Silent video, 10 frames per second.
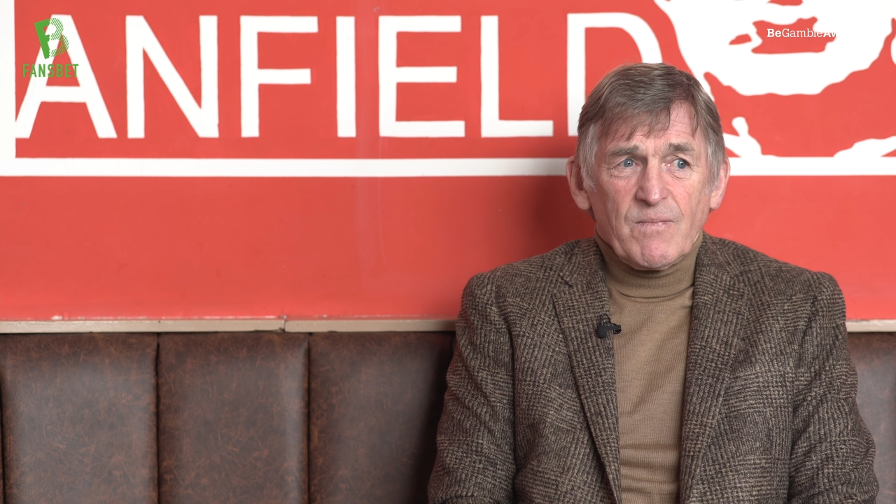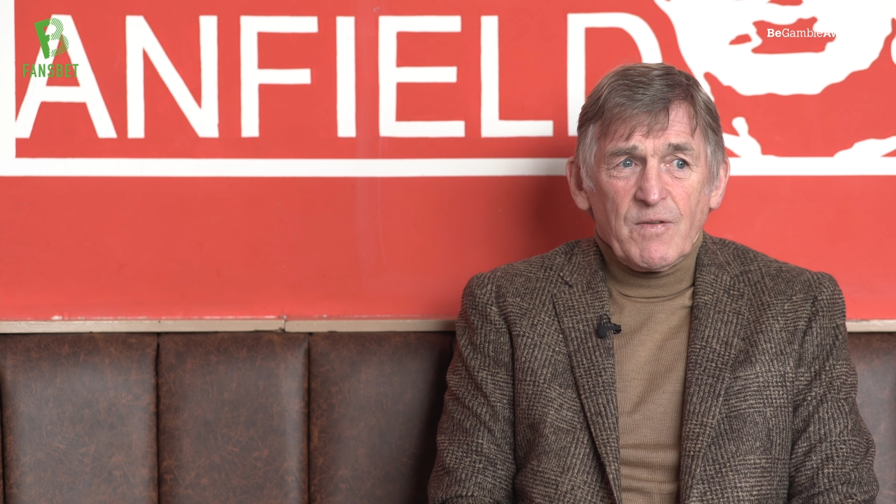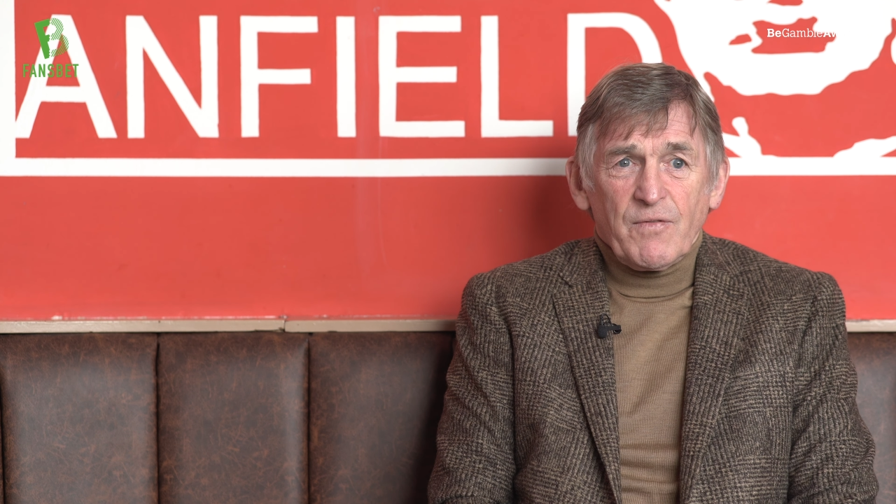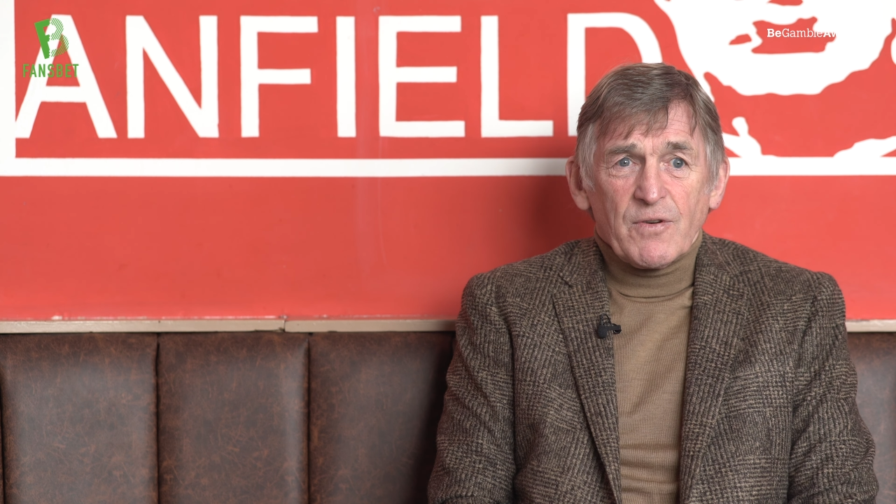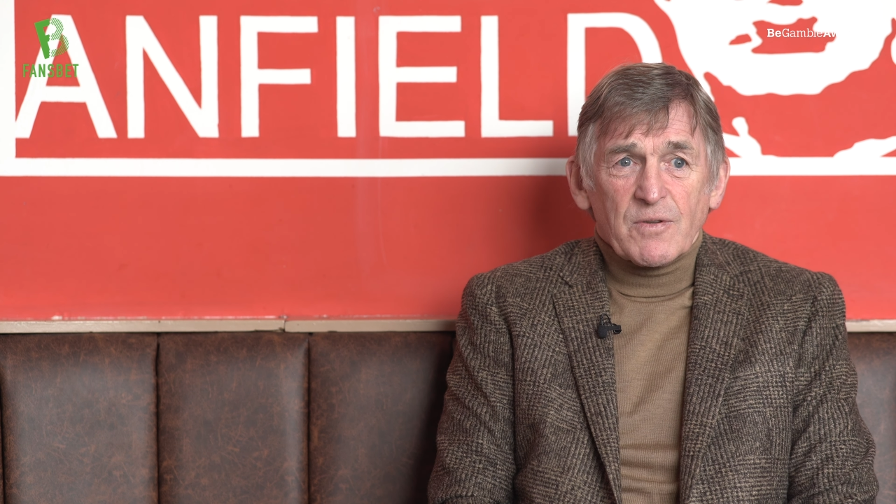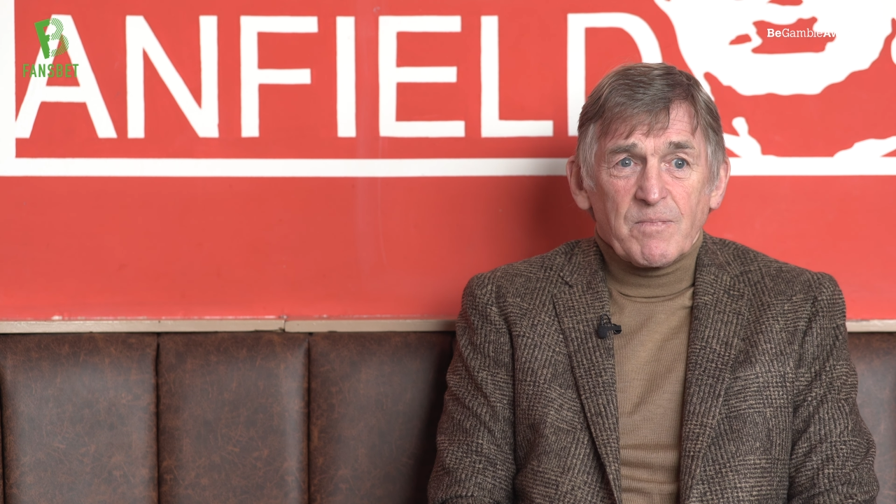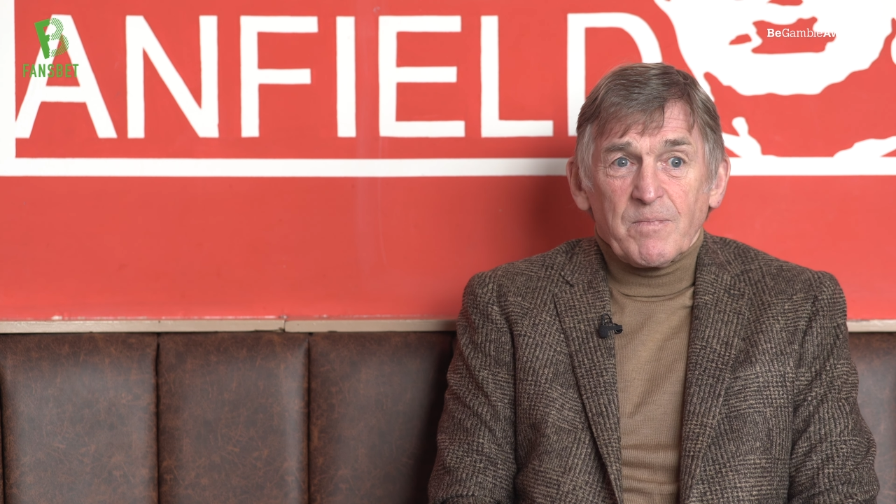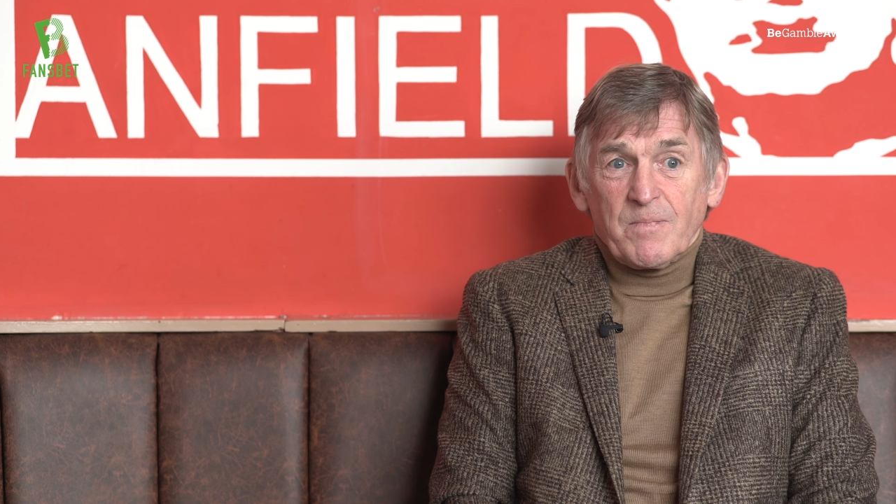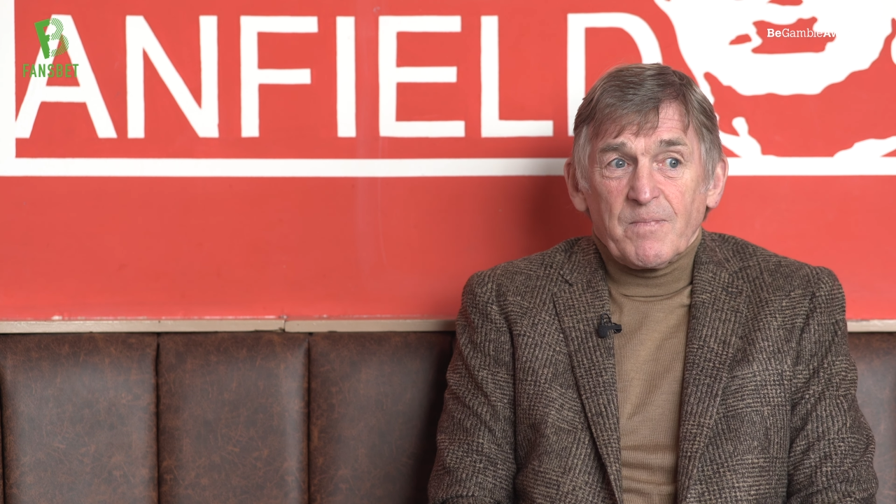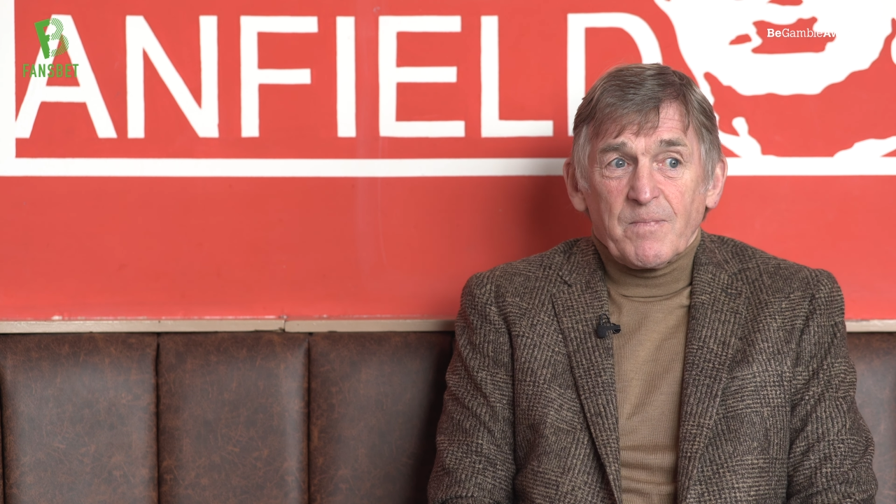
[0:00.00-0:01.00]
the first
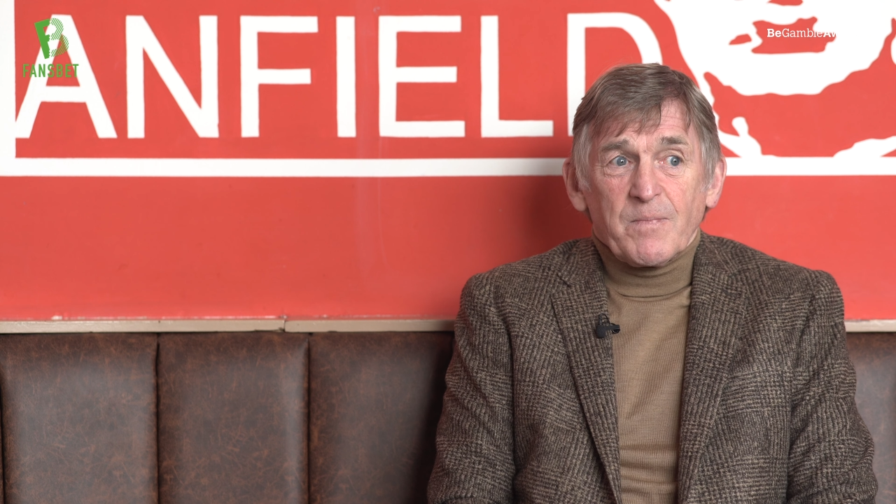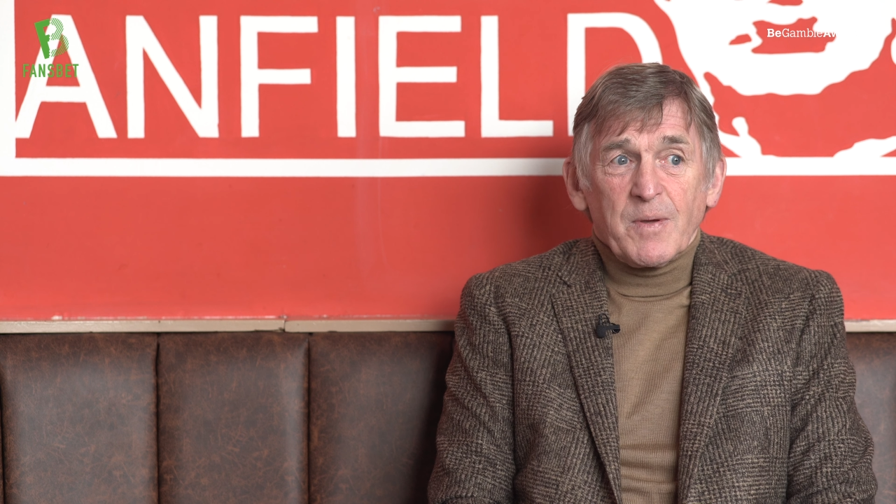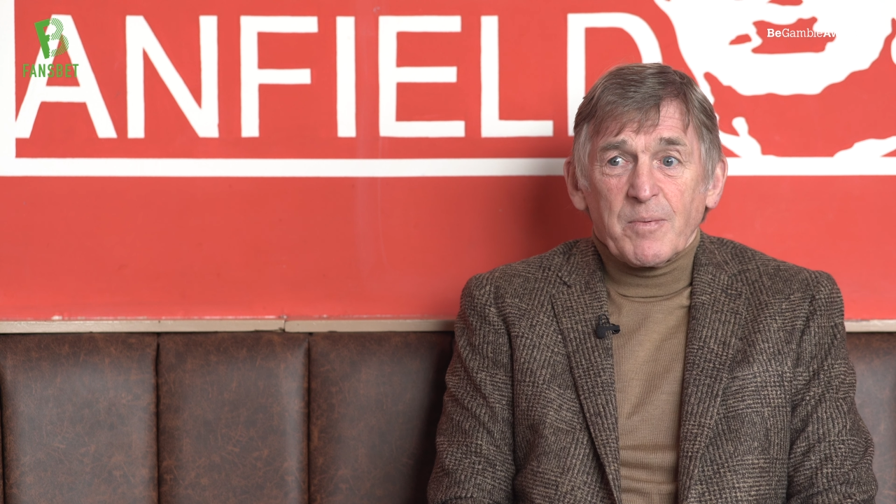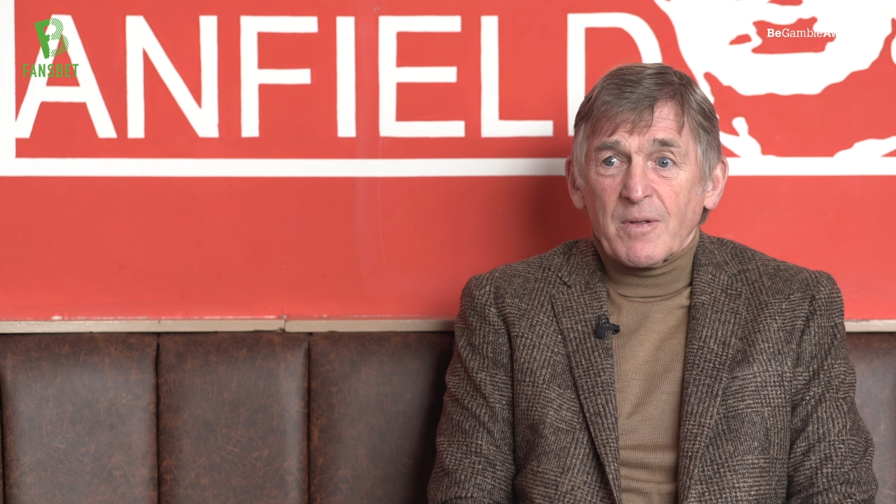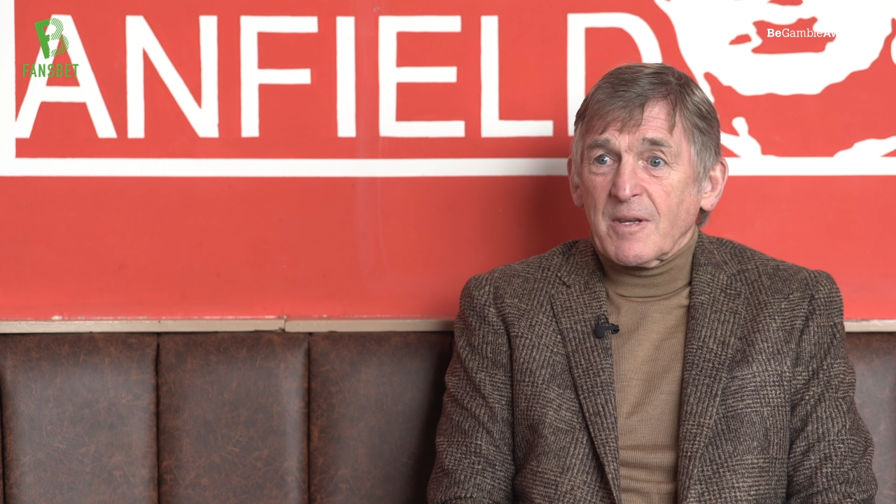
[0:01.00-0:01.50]
people